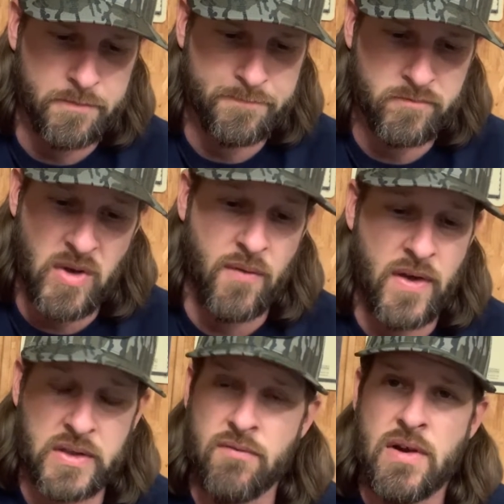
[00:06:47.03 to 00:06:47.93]
Matter of
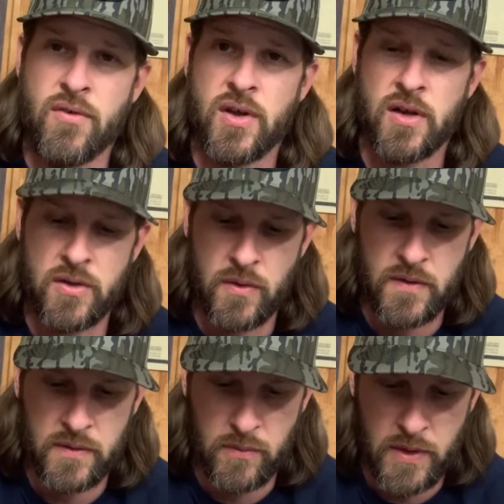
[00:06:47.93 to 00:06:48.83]
fact, I've never done it doing
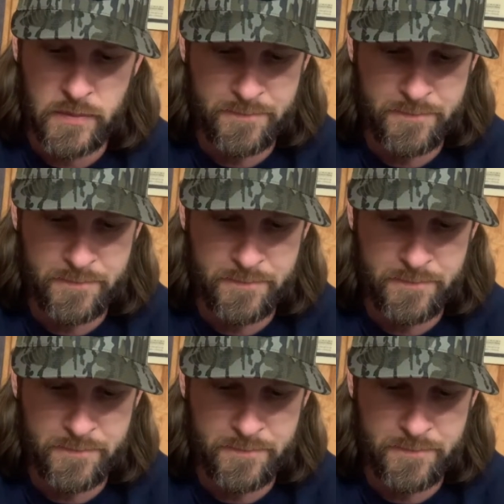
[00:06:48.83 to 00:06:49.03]
this way.